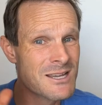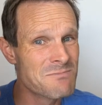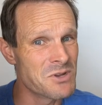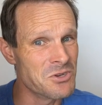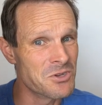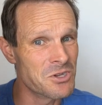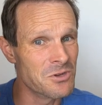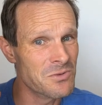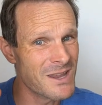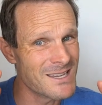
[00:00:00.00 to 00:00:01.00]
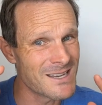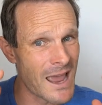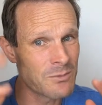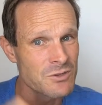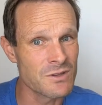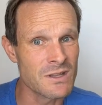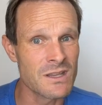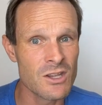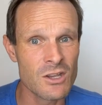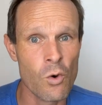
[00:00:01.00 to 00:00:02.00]
But UQ is an
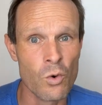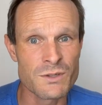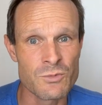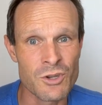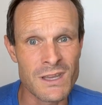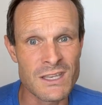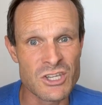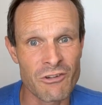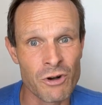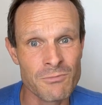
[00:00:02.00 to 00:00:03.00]
absolutely awesome uni in general.